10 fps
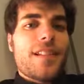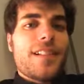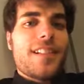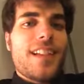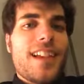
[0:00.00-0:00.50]

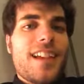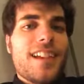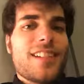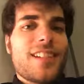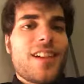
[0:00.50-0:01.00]
Hey, a
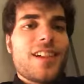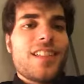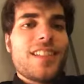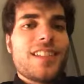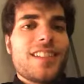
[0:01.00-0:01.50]
sloth
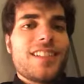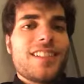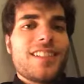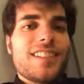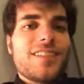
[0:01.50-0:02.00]

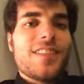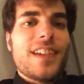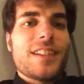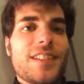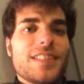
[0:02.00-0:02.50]
face.